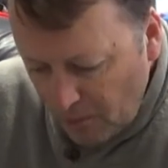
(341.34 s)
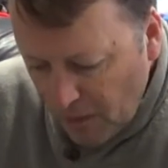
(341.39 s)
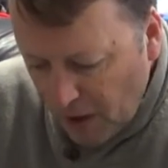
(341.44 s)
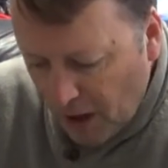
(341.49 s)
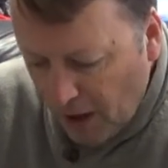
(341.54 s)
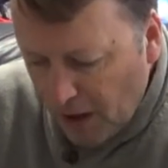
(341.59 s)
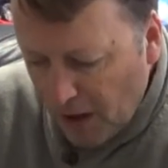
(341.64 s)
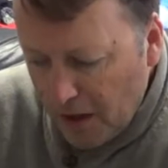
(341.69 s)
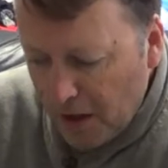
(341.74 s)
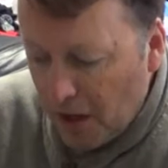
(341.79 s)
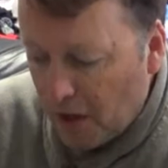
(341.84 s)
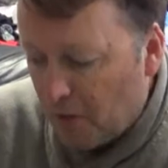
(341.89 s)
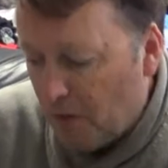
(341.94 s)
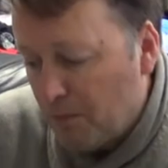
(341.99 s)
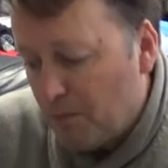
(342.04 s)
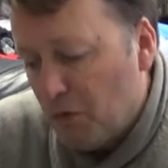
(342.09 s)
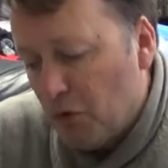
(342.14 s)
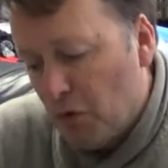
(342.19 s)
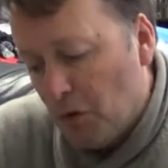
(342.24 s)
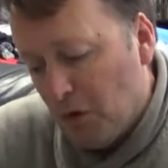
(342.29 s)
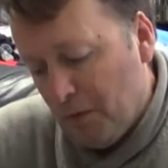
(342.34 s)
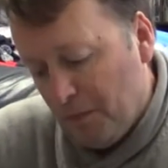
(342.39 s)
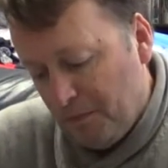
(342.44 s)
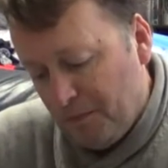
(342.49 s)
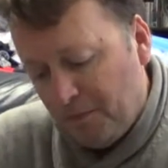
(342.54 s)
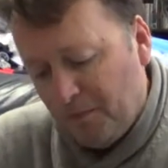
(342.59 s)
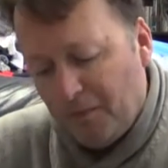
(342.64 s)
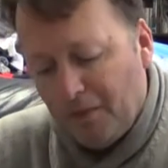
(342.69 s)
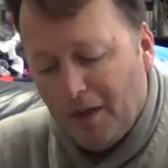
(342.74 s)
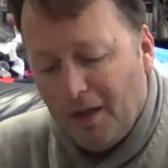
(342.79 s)
Now, one more
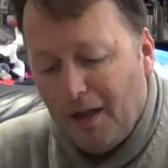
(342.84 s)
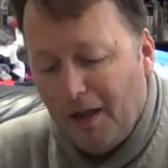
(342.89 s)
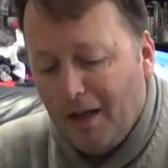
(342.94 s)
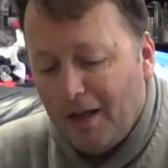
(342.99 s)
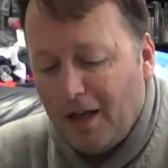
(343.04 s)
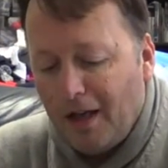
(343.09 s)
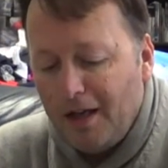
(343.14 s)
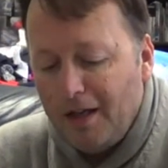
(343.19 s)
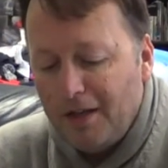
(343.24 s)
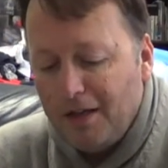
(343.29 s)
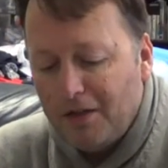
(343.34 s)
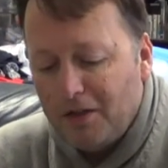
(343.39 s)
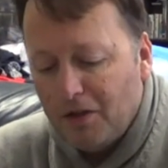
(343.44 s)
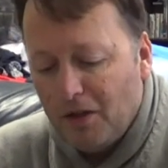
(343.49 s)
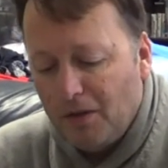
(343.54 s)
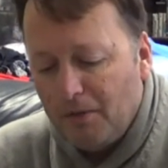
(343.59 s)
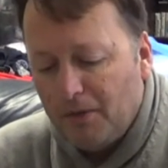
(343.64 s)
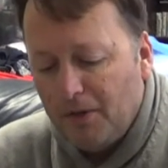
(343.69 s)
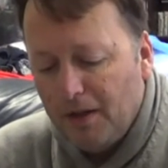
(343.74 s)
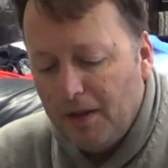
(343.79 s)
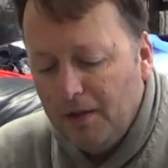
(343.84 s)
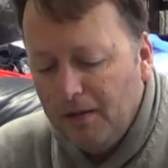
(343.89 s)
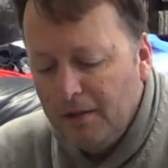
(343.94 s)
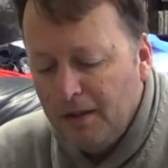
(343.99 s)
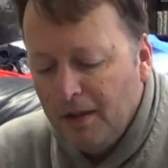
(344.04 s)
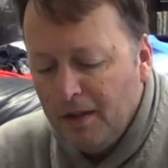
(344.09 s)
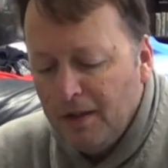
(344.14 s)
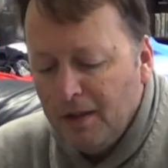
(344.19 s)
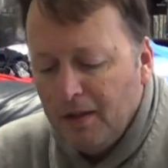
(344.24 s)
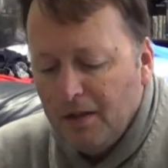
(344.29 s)
arcadey type thing
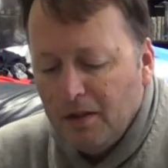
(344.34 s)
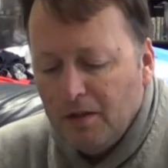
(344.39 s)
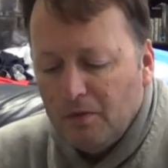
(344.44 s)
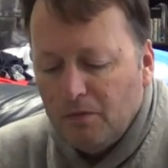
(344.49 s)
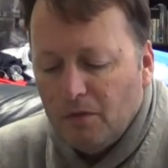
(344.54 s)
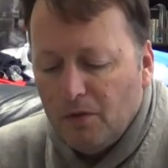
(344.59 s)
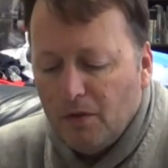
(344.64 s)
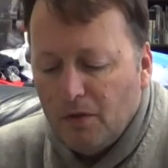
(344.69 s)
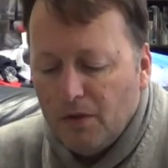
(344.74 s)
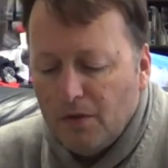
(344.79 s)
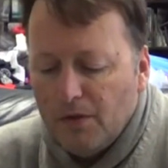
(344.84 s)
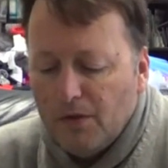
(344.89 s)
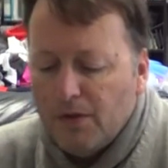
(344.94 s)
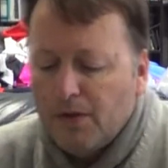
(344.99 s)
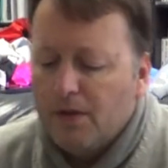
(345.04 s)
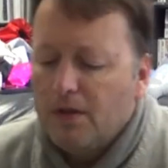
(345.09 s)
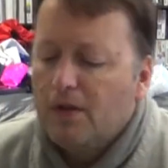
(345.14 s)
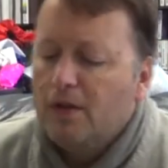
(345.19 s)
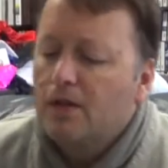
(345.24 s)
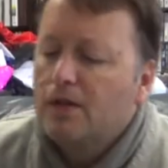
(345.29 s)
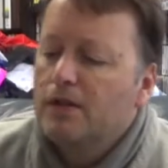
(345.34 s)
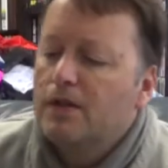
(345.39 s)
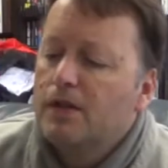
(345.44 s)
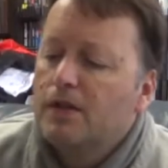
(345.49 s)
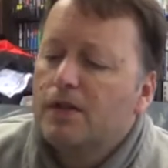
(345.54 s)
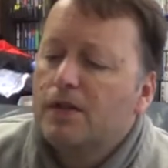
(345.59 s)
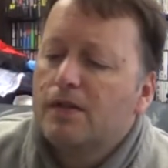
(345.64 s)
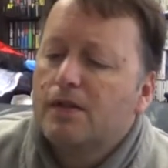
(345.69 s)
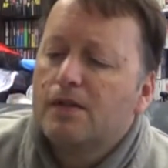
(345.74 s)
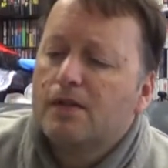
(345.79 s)
was
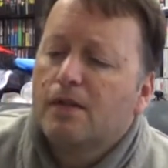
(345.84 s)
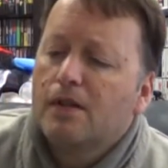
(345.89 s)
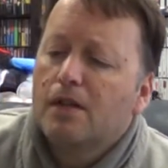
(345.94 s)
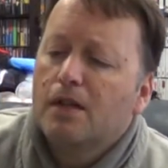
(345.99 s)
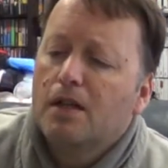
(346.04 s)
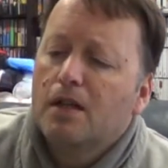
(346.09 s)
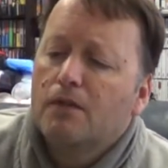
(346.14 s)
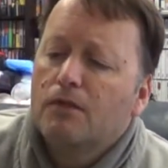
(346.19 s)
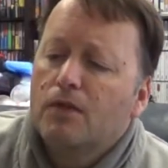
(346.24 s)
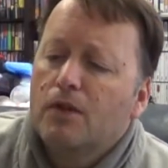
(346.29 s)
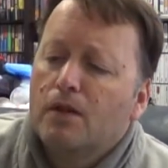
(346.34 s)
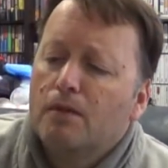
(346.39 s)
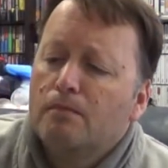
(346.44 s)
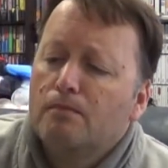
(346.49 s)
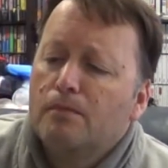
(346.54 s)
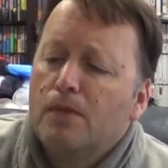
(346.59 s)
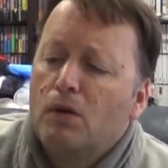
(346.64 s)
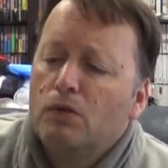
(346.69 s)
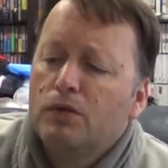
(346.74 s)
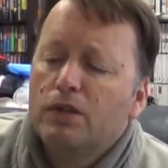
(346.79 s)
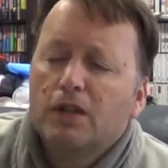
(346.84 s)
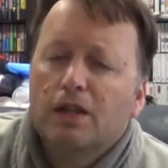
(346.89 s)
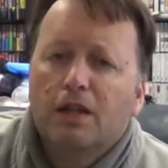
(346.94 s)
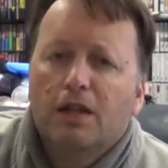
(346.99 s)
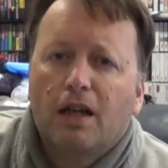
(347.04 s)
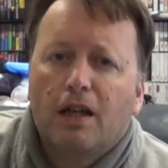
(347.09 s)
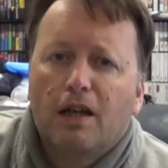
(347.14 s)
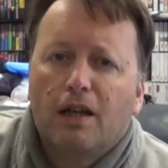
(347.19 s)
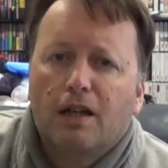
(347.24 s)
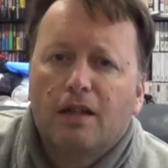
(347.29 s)
this, another
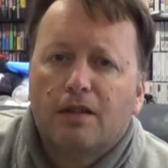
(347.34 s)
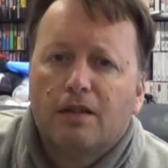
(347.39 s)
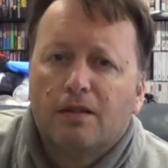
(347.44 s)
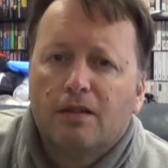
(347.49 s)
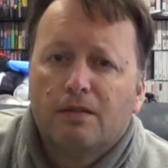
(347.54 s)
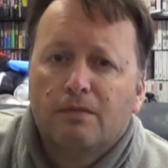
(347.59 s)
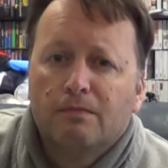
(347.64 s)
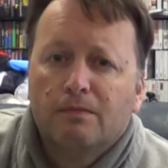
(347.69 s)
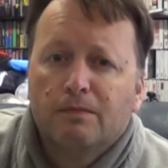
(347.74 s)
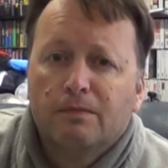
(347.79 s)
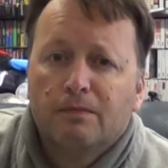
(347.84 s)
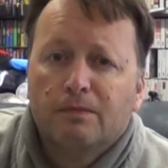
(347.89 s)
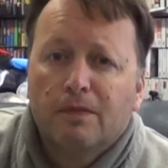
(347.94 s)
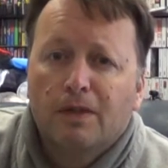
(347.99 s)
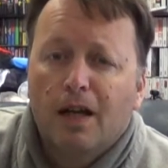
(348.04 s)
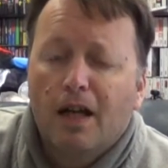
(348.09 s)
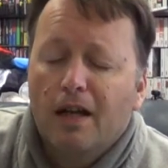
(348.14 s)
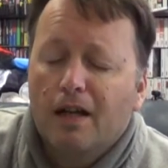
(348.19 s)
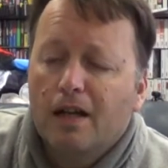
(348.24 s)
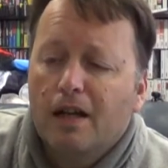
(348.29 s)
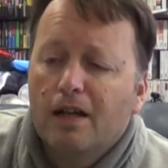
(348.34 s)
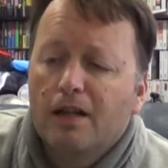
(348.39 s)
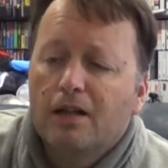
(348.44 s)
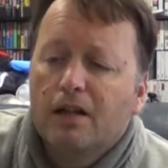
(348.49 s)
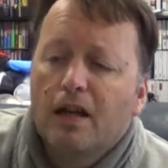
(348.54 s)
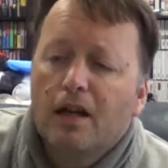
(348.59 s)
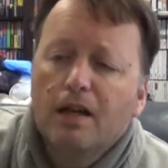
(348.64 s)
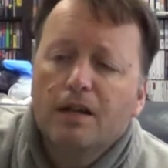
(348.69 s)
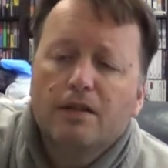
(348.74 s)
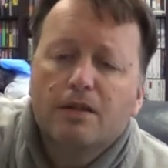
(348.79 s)
multi-cart arcade
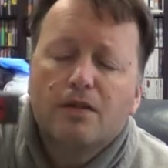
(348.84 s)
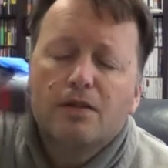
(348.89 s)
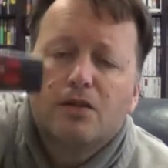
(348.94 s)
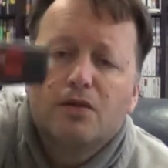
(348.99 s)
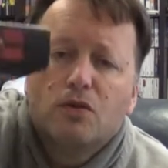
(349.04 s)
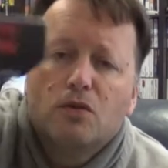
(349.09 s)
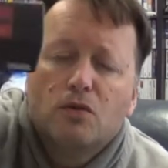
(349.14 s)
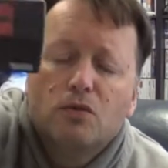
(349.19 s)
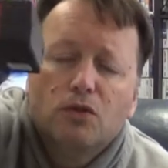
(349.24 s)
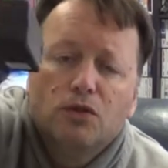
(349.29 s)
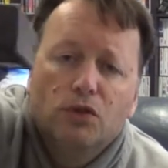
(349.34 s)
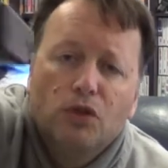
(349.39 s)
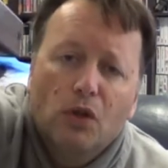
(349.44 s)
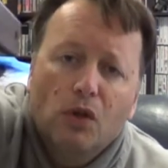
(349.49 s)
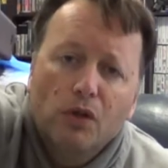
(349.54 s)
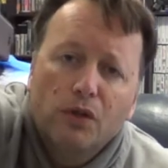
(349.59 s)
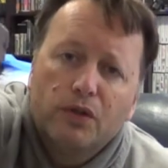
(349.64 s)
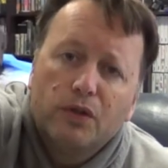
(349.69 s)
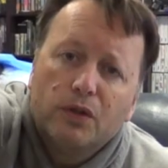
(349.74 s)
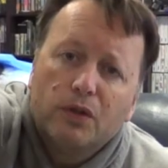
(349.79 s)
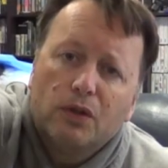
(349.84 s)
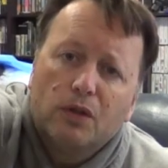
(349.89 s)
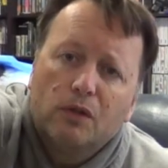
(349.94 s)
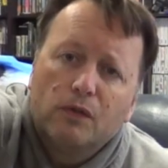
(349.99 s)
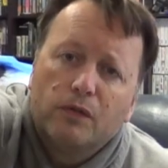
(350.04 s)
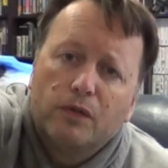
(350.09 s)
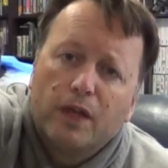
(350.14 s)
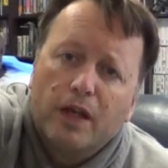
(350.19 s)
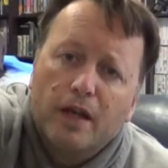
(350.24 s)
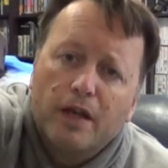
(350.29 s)
cart. It's called God
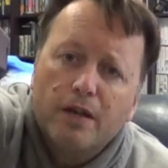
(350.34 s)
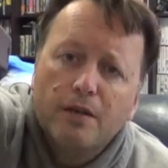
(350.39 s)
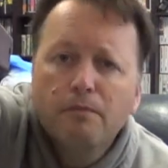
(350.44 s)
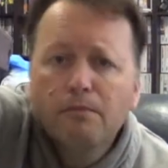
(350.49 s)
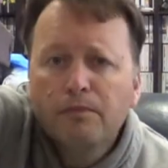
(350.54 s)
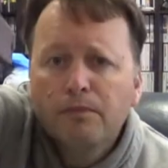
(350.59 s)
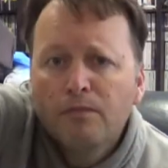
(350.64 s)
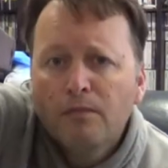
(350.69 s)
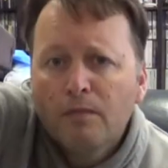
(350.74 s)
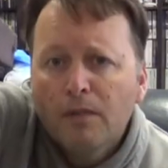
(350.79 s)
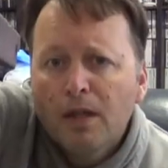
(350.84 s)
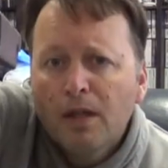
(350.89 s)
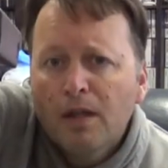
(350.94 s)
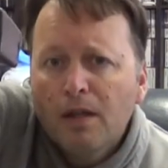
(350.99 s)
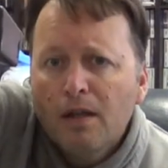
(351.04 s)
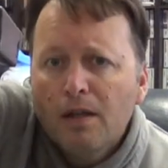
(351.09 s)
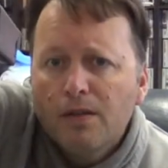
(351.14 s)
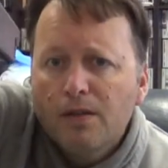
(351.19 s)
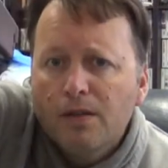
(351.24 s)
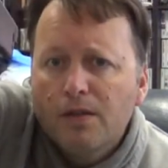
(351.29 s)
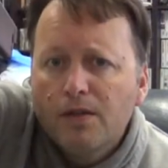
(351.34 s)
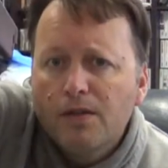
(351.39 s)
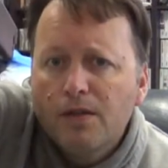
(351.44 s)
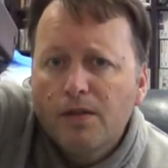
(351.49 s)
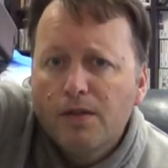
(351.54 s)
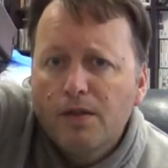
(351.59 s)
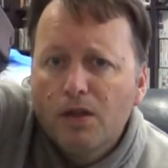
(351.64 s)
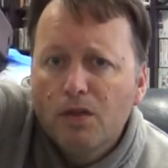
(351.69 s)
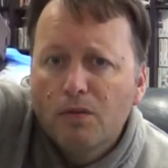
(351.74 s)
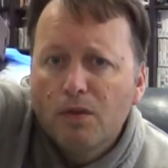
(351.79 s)
of Game. So this
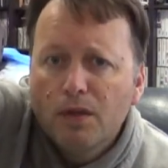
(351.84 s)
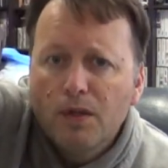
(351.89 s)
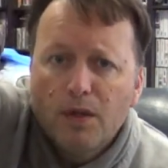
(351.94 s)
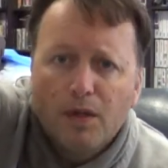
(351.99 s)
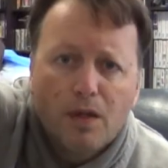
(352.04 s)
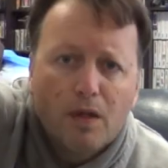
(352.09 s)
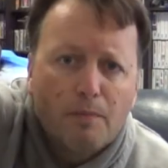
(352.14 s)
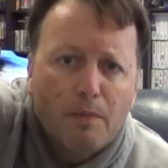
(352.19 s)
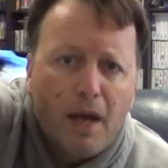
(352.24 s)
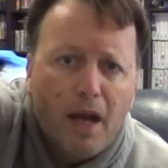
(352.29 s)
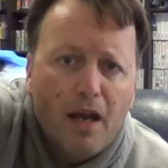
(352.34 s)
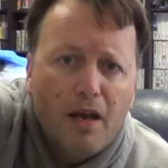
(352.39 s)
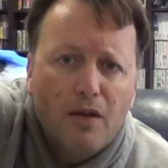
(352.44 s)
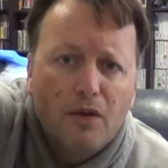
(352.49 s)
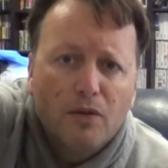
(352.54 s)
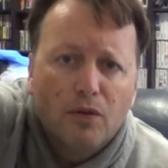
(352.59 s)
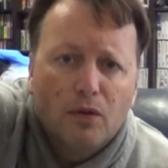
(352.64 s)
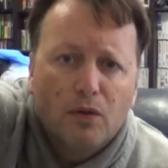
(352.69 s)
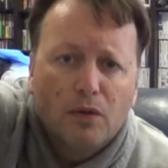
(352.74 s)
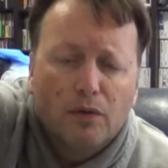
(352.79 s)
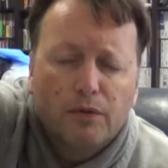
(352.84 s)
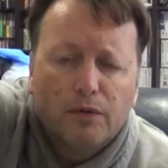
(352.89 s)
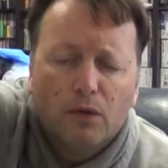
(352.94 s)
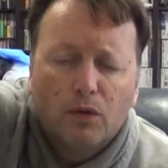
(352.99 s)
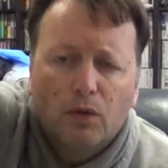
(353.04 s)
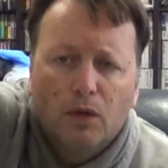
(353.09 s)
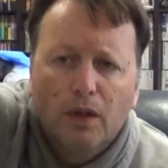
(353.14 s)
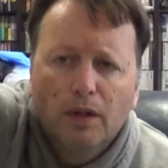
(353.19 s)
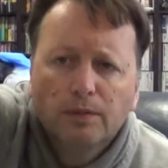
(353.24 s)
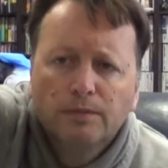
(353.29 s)
is newer than the Pandora
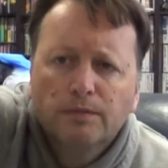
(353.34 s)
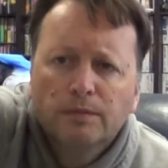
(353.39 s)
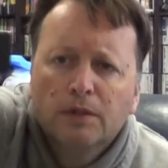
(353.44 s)
4.